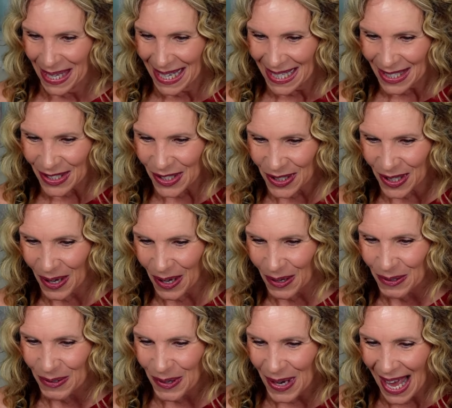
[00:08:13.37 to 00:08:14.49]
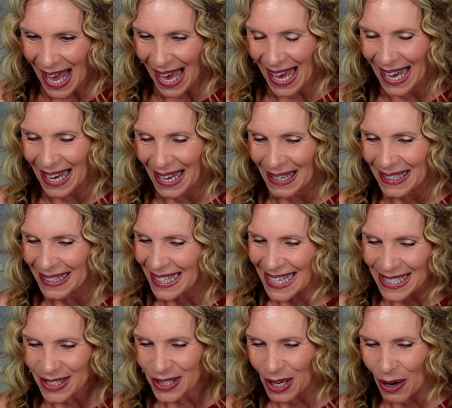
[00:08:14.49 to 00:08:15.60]
So uh,
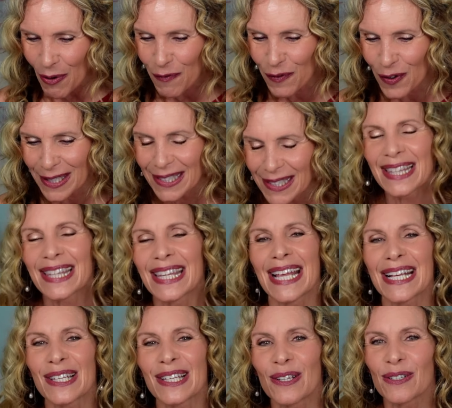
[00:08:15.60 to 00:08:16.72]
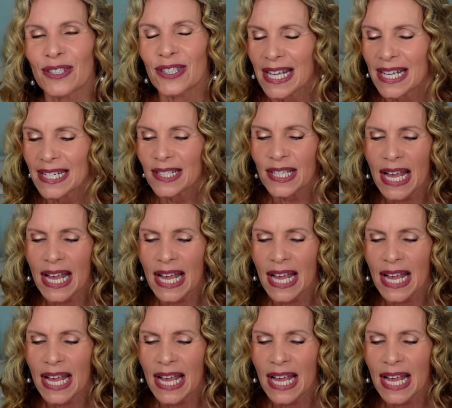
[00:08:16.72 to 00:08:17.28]
it's so fun to think of those things.